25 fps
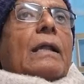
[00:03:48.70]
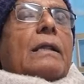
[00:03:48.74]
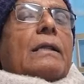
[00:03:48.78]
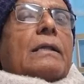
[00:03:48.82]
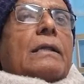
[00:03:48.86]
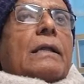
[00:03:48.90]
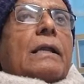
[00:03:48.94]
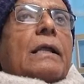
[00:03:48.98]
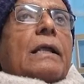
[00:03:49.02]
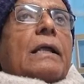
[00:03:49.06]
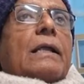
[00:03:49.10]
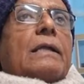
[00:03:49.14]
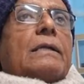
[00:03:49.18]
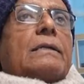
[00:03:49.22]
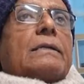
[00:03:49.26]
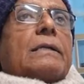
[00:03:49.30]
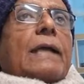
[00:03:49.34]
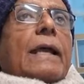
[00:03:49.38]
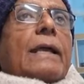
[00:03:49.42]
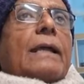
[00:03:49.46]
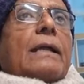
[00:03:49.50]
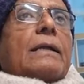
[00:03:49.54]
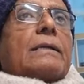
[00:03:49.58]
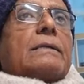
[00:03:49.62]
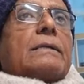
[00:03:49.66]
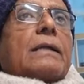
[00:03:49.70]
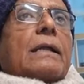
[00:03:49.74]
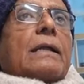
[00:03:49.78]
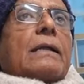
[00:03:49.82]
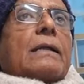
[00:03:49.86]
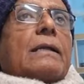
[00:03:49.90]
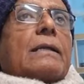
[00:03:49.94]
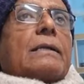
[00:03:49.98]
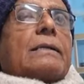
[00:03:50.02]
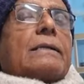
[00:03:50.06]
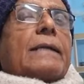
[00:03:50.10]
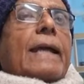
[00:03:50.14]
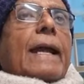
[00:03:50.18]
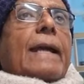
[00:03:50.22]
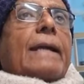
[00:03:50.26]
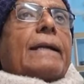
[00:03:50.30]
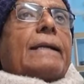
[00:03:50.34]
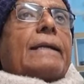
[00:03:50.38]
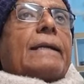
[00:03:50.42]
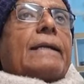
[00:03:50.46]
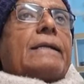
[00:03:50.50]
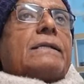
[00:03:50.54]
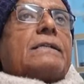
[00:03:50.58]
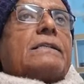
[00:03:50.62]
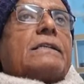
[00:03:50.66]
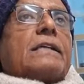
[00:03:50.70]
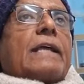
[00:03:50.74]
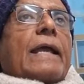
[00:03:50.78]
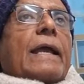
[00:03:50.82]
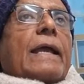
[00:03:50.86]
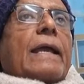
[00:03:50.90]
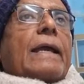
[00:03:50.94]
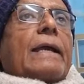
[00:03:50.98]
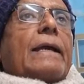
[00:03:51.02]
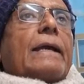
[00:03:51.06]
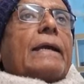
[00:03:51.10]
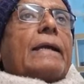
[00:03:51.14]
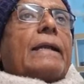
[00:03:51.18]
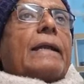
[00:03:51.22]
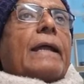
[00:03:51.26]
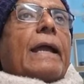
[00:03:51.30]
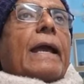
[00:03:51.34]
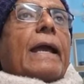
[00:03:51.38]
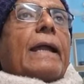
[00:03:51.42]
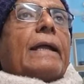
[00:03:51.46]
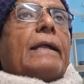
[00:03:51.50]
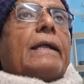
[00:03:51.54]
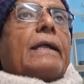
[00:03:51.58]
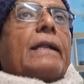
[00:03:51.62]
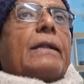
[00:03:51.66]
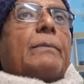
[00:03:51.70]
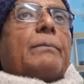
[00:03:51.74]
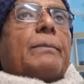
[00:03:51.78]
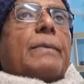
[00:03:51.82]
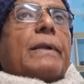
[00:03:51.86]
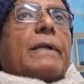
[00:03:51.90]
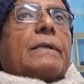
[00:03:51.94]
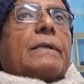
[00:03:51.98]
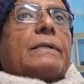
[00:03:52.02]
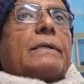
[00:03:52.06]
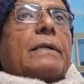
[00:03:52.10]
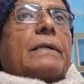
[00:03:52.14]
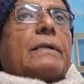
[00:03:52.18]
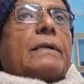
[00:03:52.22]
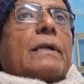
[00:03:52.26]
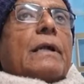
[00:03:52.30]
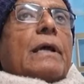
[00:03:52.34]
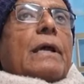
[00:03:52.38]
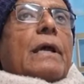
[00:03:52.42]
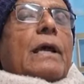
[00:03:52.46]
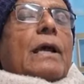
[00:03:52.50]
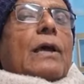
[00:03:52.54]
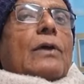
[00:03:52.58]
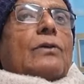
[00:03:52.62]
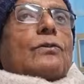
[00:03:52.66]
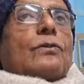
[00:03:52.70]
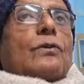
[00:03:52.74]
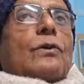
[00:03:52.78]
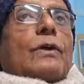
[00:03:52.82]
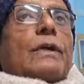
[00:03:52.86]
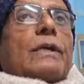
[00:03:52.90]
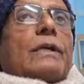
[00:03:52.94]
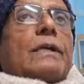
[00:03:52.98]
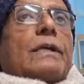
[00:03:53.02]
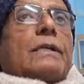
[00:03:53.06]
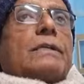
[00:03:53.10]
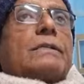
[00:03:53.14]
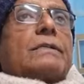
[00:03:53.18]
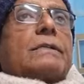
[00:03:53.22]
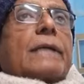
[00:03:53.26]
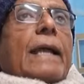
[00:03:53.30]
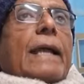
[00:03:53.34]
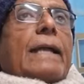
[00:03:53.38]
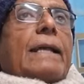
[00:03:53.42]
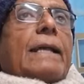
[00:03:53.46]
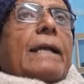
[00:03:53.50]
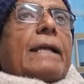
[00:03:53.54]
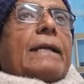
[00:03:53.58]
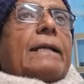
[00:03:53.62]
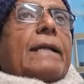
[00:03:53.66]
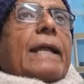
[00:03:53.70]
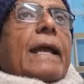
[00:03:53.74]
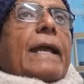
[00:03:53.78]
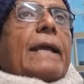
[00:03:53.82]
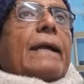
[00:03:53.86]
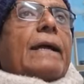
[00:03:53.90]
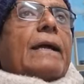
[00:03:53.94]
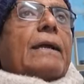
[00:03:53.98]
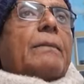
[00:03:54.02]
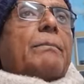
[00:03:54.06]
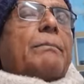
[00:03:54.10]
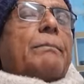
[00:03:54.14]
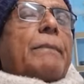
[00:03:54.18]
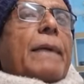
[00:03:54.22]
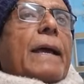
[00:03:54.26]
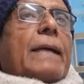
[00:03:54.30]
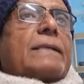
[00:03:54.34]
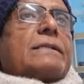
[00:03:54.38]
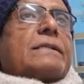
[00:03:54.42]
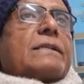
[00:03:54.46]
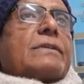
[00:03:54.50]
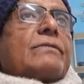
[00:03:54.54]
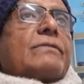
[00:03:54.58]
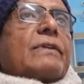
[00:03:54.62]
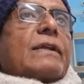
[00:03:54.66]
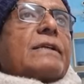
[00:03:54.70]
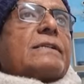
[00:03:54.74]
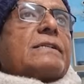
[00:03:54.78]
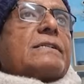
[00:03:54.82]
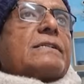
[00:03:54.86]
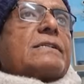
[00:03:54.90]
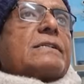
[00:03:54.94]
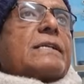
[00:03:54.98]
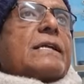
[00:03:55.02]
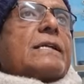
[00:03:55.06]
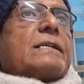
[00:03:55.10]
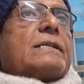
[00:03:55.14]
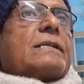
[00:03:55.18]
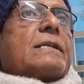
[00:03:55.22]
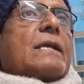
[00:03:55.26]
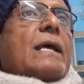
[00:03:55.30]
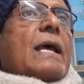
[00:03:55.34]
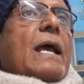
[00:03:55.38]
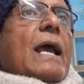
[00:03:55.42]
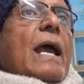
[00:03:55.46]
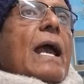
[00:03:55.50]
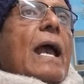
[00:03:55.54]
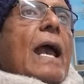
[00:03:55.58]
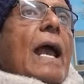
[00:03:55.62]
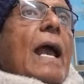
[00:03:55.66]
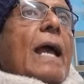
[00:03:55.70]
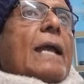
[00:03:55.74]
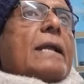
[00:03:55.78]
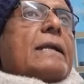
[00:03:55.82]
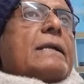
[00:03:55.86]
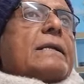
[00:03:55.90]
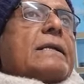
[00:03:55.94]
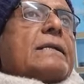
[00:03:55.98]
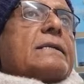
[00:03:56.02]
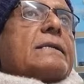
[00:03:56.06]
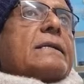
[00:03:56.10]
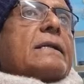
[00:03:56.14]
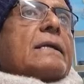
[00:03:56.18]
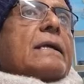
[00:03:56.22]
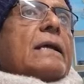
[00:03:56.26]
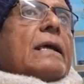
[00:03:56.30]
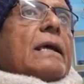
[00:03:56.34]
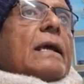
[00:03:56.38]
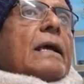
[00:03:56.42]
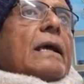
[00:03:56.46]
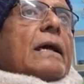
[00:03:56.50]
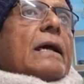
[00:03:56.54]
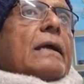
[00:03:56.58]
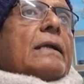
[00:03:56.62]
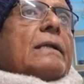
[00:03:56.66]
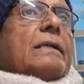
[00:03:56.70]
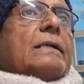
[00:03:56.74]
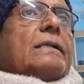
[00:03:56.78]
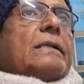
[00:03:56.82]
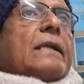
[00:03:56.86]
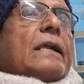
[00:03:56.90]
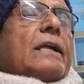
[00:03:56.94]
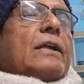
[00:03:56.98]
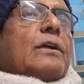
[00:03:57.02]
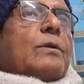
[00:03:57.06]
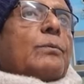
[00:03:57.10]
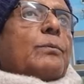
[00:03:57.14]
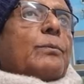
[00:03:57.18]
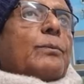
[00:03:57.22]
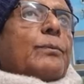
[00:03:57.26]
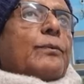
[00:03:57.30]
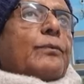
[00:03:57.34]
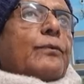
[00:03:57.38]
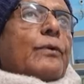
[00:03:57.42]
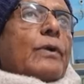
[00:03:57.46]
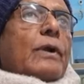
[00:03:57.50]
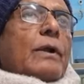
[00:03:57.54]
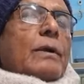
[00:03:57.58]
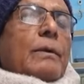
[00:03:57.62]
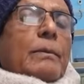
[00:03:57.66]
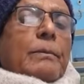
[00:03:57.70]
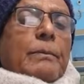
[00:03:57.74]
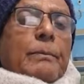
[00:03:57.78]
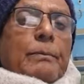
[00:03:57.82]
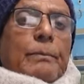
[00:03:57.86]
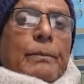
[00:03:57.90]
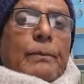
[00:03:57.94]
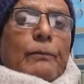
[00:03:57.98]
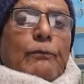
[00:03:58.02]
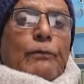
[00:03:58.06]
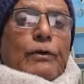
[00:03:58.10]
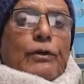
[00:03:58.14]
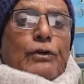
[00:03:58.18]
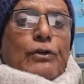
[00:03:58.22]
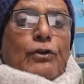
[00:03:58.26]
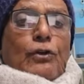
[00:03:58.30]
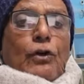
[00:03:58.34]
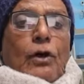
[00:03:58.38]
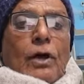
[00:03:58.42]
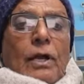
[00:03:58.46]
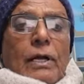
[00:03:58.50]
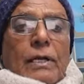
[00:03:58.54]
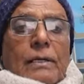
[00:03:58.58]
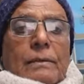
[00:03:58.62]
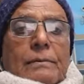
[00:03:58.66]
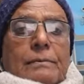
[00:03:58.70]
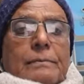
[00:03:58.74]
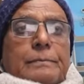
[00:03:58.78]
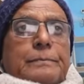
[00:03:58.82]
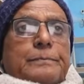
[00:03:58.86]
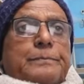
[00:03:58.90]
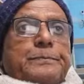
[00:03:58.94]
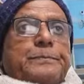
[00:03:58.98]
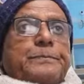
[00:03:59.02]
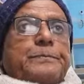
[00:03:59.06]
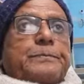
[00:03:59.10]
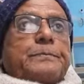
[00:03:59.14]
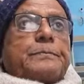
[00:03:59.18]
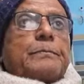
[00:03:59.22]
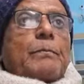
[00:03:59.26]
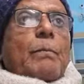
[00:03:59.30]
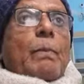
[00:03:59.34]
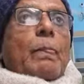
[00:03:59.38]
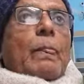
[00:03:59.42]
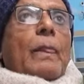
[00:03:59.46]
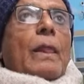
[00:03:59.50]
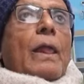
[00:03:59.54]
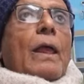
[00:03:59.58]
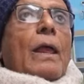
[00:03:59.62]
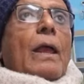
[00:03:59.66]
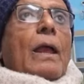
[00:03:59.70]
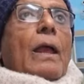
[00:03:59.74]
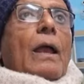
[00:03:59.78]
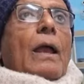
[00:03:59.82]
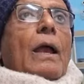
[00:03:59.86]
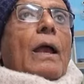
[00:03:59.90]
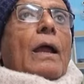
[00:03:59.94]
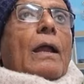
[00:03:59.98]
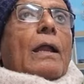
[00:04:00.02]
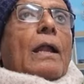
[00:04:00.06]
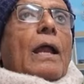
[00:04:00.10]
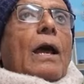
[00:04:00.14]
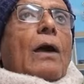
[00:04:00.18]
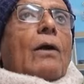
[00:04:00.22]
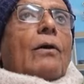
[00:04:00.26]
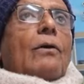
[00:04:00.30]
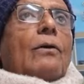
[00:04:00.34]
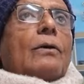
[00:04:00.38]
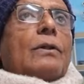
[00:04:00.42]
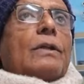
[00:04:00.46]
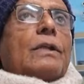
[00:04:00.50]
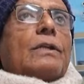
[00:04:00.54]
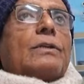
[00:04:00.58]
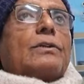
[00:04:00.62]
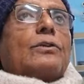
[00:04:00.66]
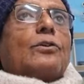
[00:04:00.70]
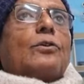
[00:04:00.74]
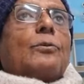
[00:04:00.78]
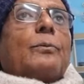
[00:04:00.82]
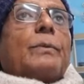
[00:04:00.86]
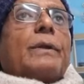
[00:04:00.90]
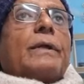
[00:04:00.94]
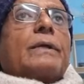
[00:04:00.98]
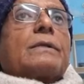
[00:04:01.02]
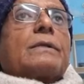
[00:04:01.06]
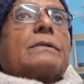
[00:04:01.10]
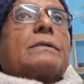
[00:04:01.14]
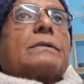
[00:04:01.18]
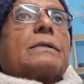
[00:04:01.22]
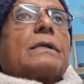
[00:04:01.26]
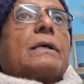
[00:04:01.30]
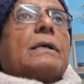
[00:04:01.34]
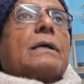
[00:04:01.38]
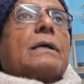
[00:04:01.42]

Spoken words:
three: sadness, the anger, and depression. So it is silent anger, passive resistance, and resentful withdrawal. Now, this rubrics